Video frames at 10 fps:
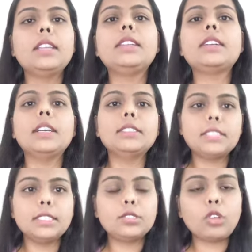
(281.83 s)
it
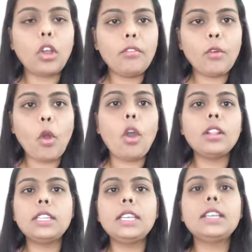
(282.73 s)
consists of
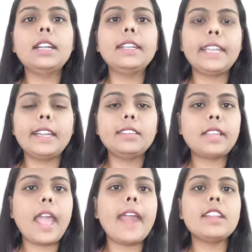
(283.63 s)
all the
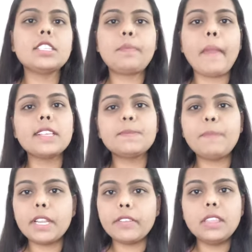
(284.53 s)
contents and space
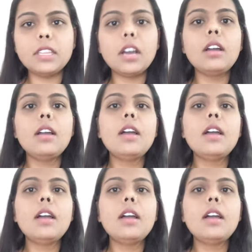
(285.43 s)
between the